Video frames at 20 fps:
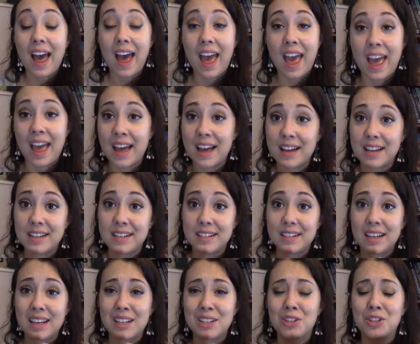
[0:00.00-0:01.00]

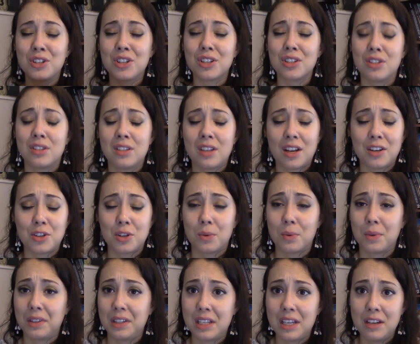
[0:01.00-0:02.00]
and it's just such a
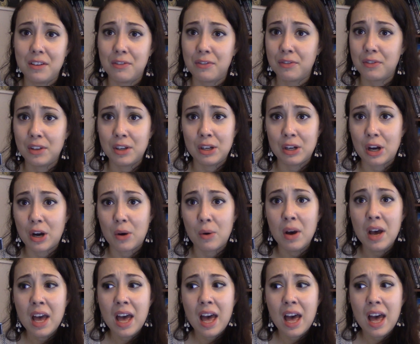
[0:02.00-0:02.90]
relief, you know.